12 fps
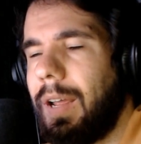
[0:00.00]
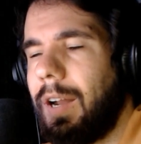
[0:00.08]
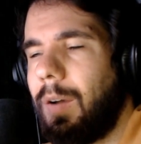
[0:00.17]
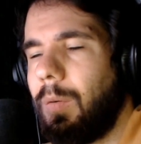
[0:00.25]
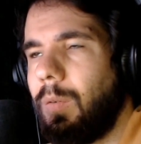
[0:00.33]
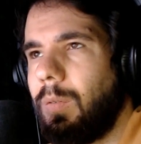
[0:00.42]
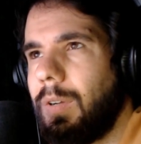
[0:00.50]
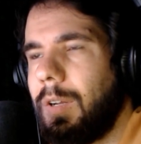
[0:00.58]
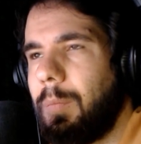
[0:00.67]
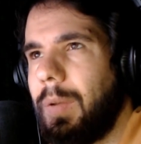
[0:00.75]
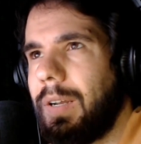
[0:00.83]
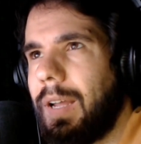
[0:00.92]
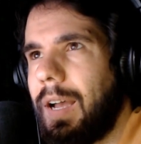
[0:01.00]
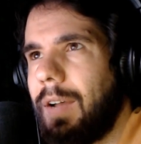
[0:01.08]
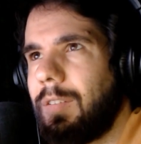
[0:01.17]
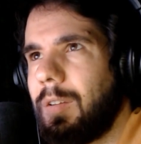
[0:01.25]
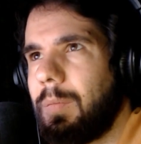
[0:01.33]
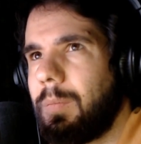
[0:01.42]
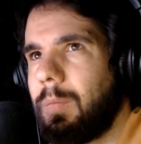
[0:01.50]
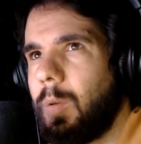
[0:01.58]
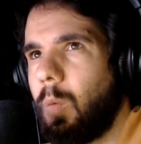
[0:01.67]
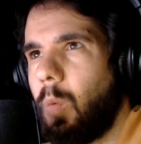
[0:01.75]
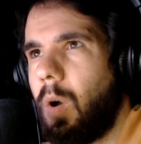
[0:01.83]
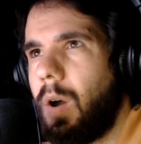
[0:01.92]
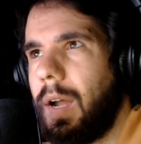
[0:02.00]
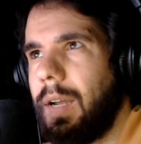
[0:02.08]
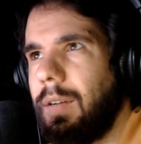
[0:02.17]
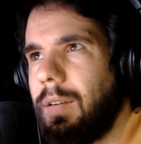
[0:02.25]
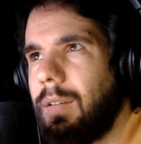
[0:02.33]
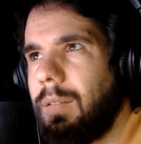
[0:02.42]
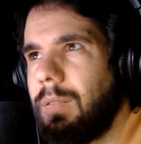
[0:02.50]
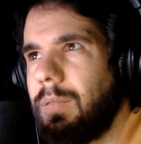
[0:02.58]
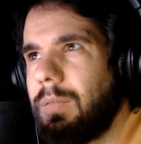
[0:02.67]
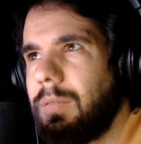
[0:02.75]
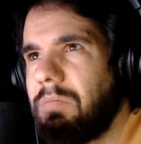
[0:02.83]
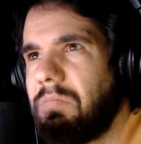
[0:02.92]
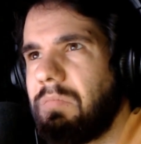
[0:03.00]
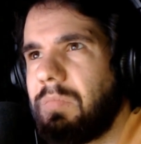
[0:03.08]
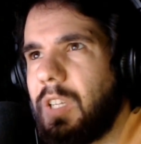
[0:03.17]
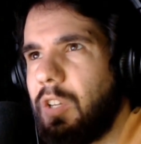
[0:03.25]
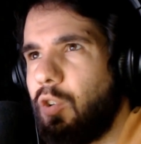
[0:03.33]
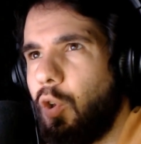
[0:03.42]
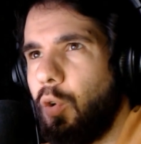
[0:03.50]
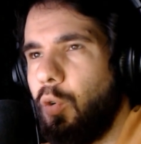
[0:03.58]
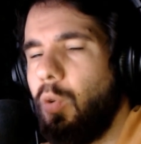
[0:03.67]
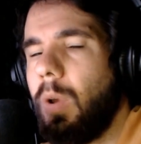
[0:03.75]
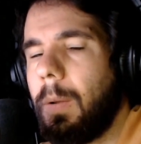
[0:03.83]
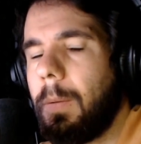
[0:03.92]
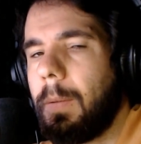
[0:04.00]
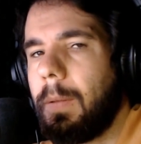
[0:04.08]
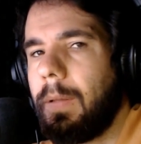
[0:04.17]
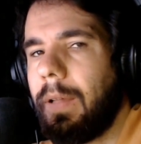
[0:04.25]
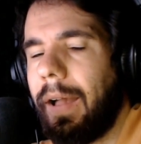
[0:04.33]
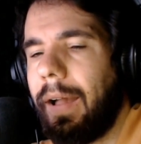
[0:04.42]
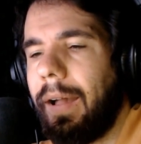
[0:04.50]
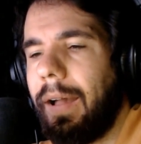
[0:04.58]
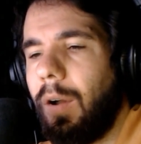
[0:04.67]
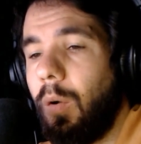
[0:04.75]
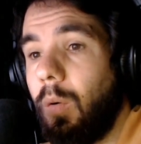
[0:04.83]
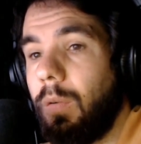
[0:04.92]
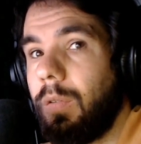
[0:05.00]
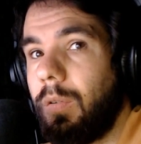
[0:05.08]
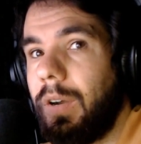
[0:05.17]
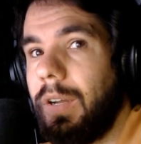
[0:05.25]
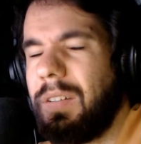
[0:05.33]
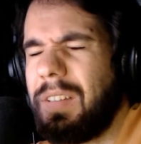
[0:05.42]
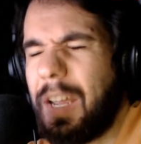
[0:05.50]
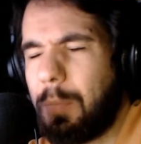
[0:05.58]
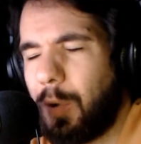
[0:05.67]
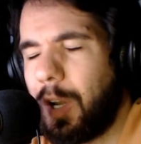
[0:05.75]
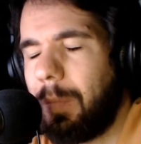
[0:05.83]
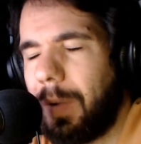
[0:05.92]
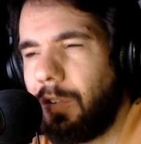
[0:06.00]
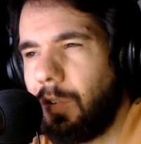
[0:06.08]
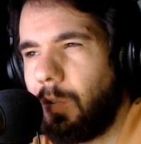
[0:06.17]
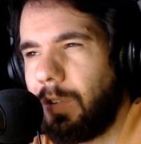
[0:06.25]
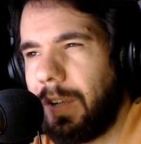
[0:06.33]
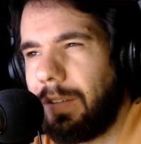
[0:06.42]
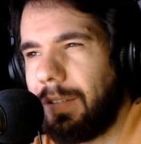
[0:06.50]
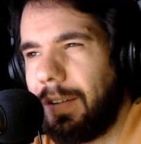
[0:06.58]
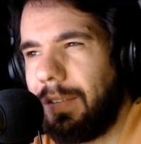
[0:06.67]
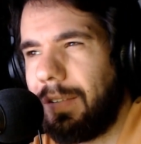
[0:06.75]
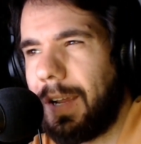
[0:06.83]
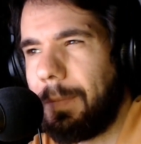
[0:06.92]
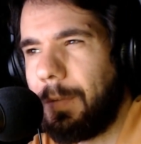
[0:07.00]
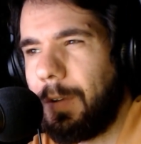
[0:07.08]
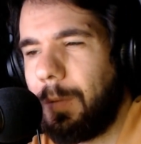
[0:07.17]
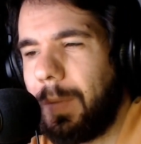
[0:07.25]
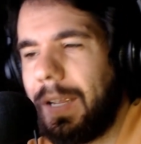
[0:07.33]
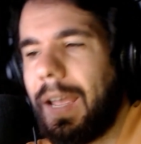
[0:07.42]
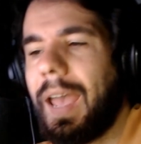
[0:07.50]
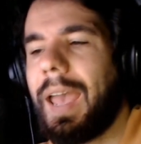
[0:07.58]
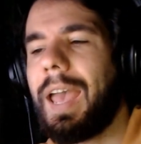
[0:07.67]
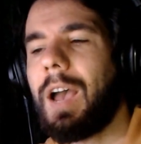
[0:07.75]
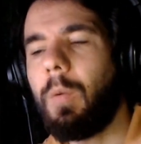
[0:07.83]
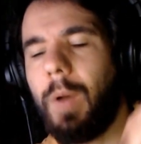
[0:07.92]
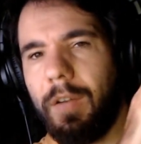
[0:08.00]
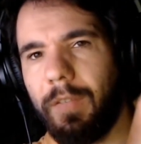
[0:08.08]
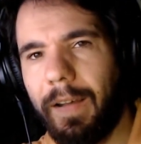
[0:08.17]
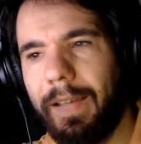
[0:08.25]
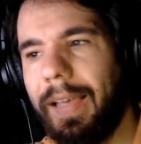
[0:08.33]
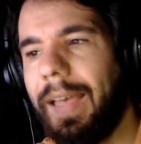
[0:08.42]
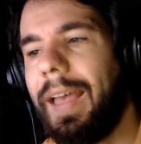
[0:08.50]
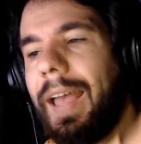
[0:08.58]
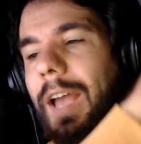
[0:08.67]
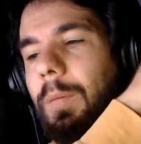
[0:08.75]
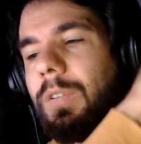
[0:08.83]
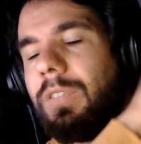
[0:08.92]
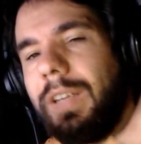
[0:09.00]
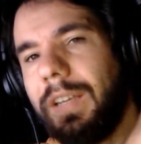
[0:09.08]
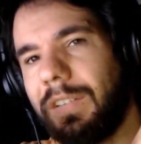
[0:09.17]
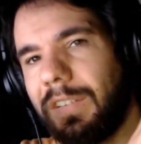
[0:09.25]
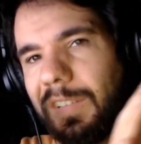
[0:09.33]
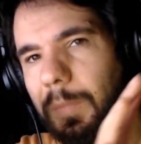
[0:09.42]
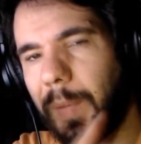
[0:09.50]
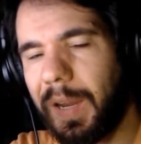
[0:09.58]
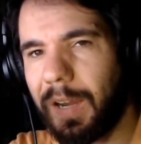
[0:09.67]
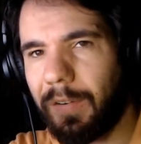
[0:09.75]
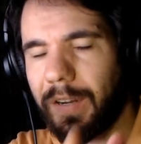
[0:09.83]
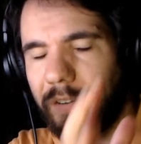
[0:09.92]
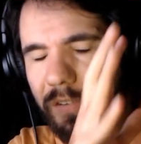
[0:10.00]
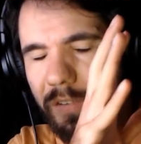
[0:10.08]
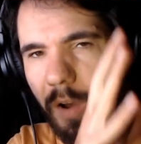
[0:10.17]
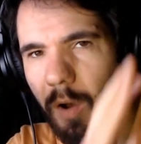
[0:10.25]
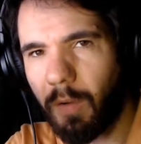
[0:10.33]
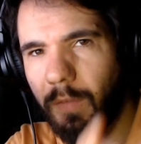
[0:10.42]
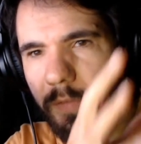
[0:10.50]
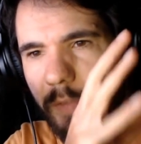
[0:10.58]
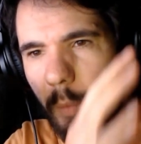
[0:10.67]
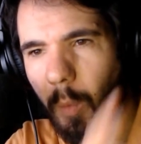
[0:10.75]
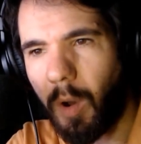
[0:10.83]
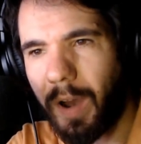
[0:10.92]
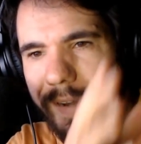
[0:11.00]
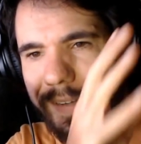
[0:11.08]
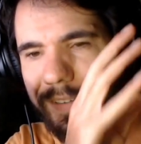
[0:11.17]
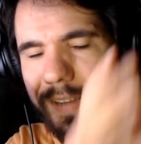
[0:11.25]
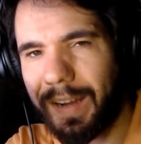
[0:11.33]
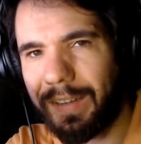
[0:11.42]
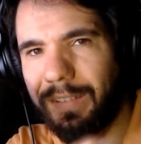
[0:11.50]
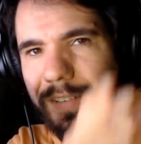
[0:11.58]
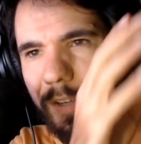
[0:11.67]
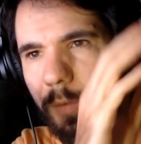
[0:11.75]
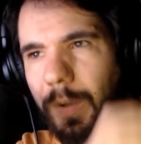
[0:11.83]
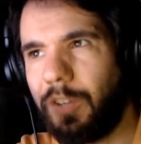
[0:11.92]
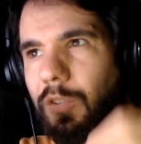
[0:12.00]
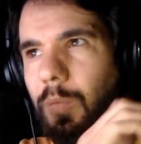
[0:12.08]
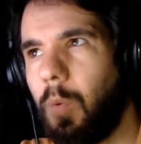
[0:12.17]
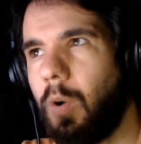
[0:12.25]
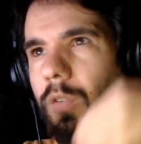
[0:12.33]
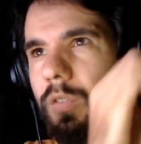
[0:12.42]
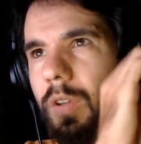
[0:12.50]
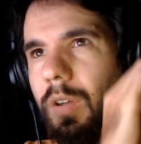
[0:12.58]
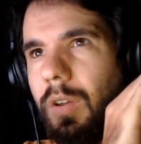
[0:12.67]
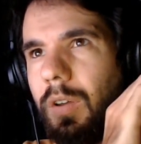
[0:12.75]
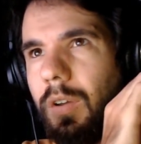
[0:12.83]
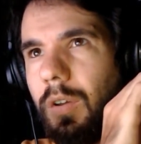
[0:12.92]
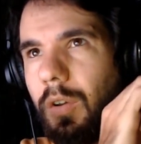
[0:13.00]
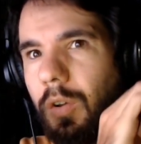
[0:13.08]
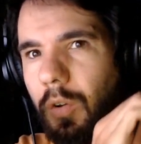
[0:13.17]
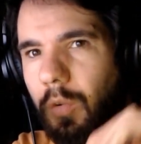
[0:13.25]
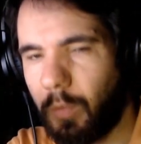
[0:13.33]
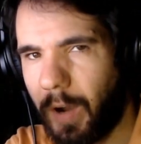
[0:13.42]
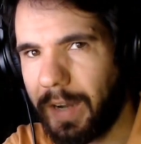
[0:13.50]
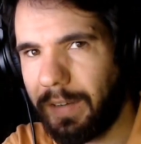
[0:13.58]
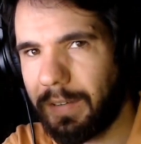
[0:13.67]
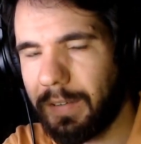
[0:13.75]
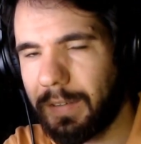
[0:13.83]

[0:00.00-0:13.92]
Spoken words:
and I'll admit, after wine 2 or 3, they pretty much all tasted the same to me. However, it was the experience of the wine tasting which was great.